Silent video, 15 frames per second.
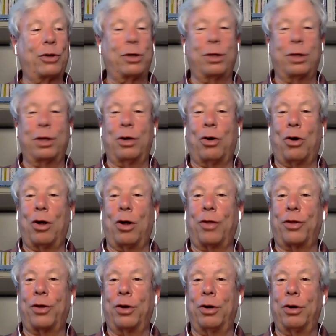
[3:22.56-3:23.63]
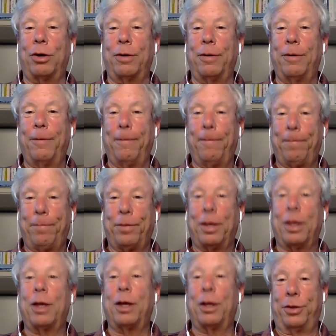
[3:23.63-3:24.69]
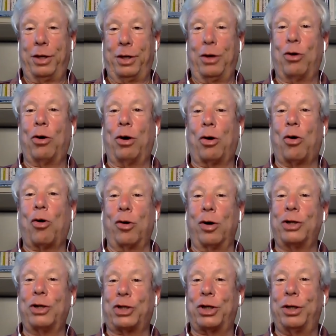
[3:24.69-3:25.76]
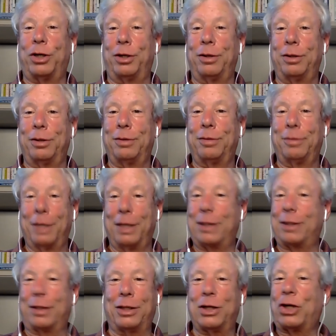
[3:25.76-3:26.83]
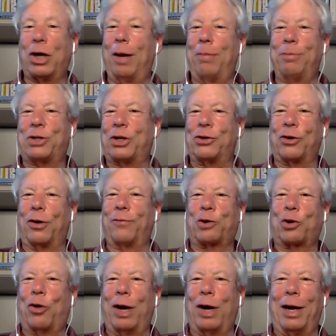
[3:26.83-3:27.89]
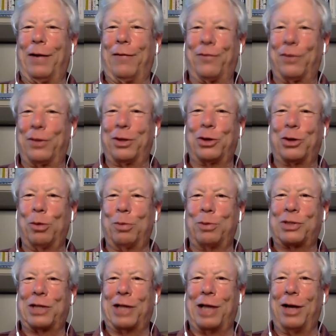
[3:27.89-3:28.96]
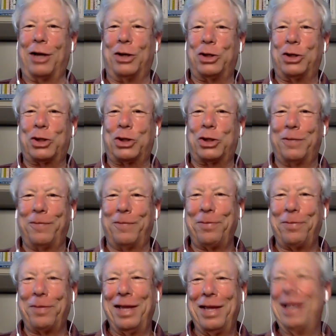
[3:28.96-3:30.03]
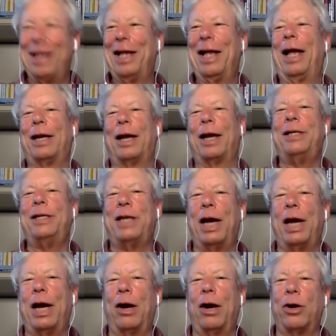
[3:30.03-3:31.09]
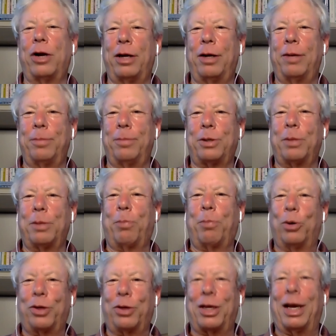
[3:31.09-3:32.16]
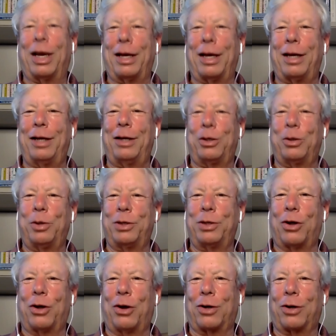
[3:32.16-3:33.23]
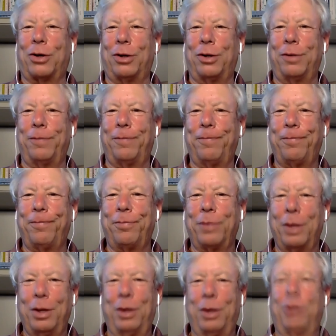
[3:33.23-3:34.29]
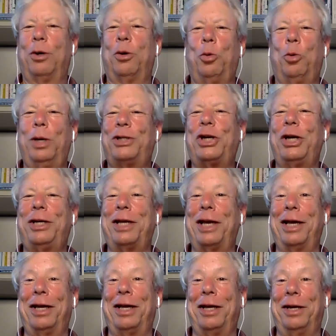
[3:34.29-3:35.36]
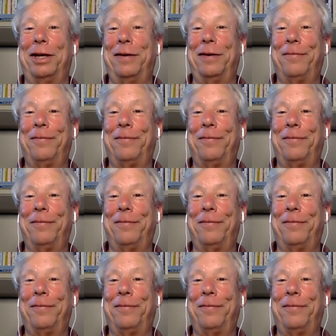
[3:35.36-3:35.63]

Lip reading: to the author the origin that the Times deserves credit for the term sludge. And I dared him to put that into his article, which he did.